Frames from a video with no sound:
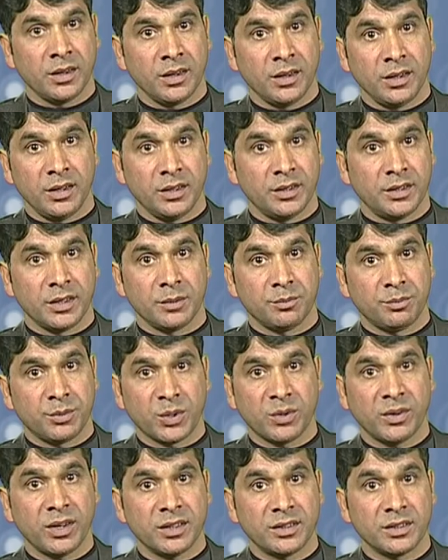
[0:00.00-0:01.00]
He then
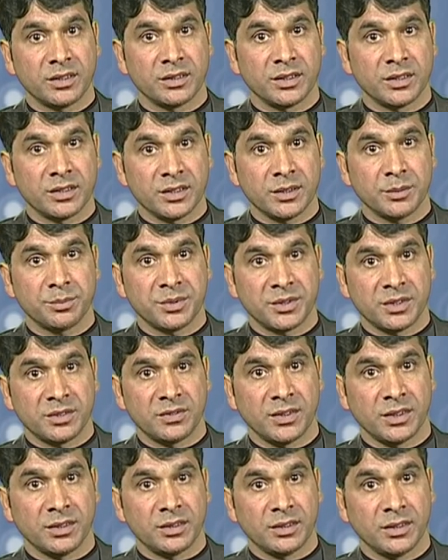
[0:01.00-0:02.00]
provided the chimps
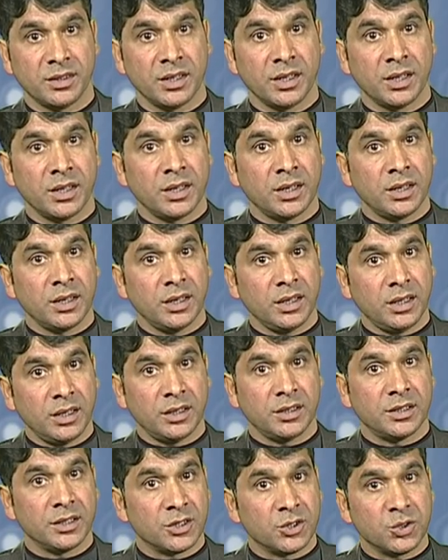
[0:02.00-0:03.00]
with
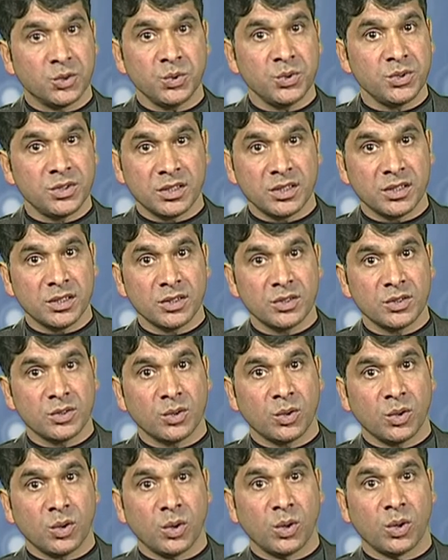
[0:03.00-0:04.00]
either two sticks
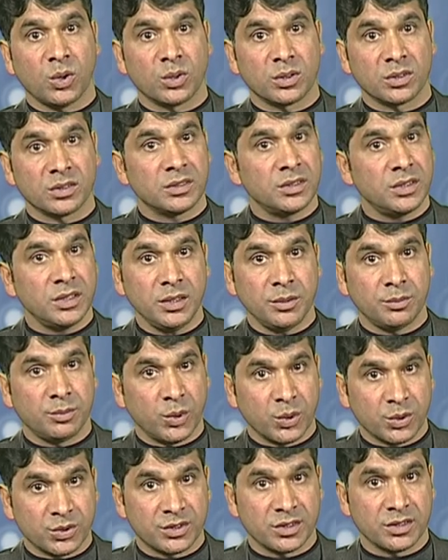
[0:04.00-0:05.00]
or three
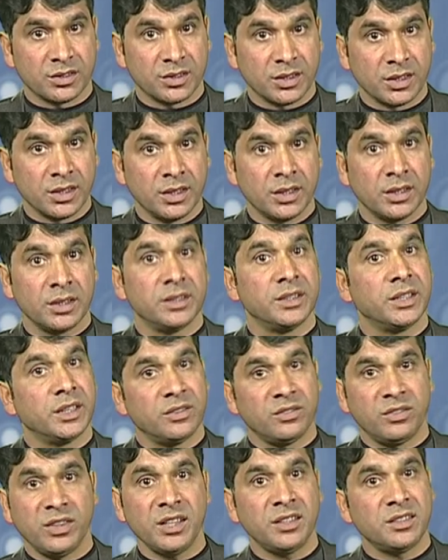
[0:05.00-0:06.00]
boxes,
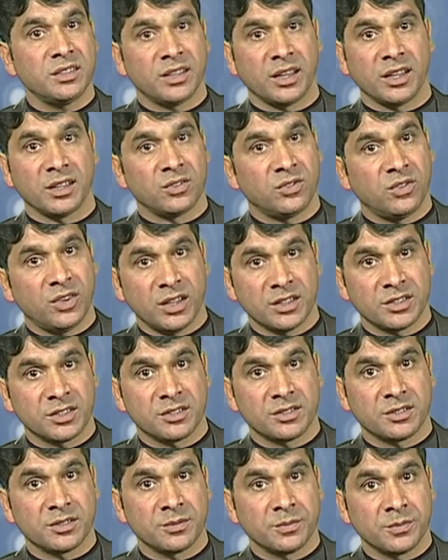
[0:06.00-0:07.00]
then waited and
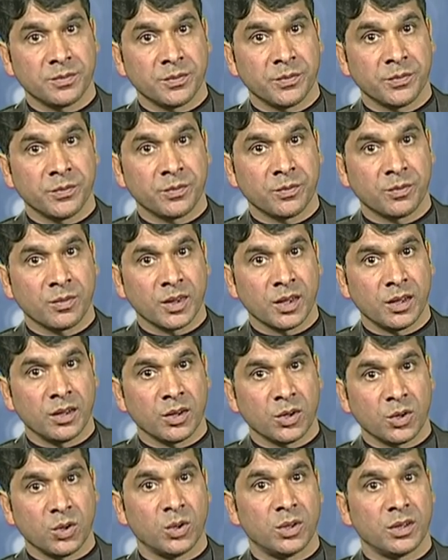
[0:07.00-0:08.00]
watched.
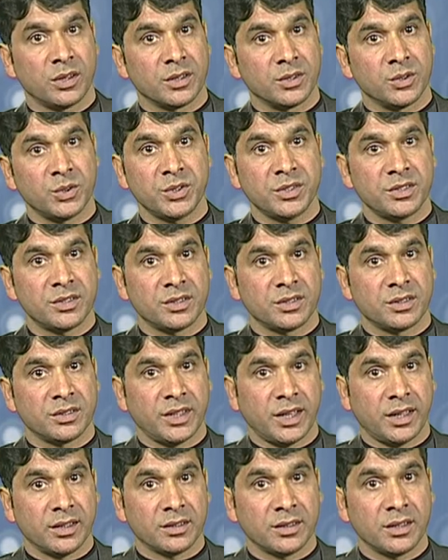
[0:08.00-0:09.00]
Kohler noticed
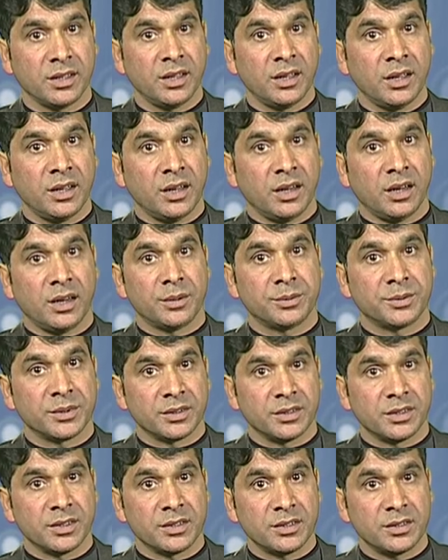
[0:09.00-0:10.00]
that after
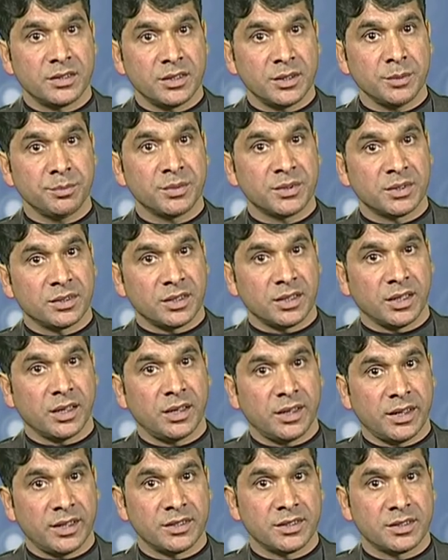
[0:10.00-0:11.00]
the chimps
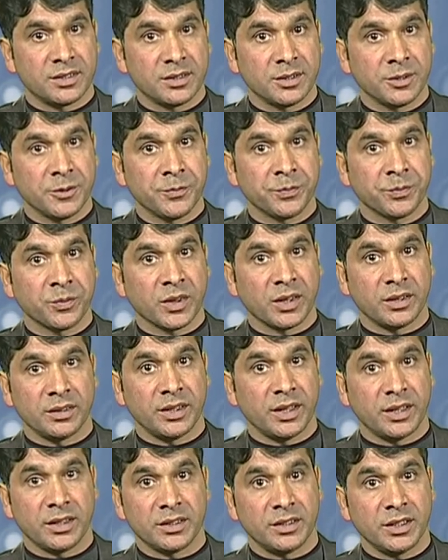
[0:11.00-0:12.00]
realized
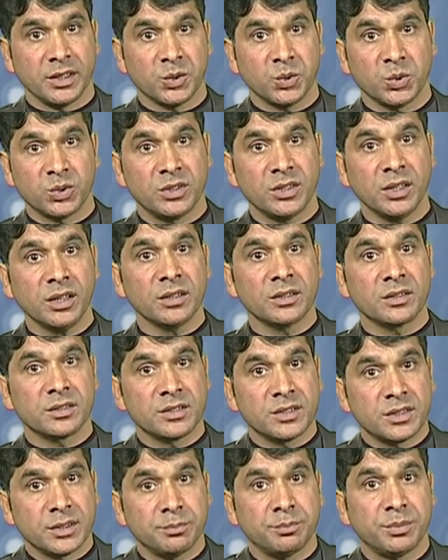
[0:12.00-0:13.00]
that they could not
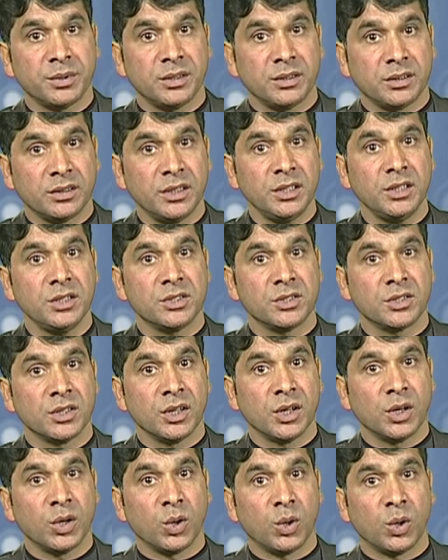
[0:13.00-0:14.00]
simply reach
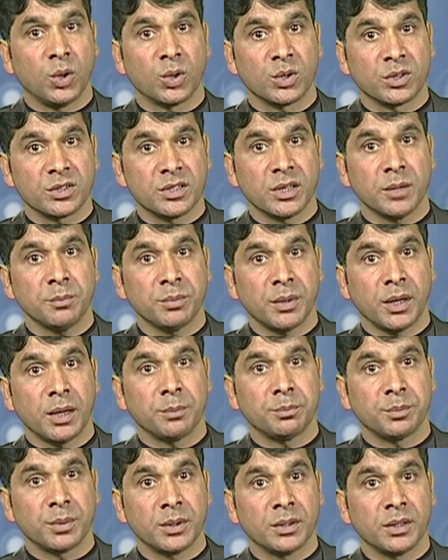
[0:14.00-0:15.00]
or jump
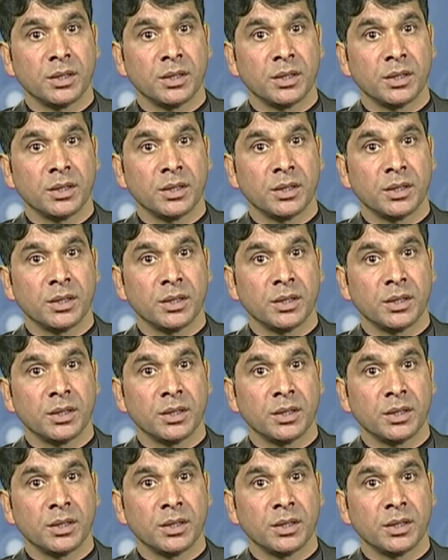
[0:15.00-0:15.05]
up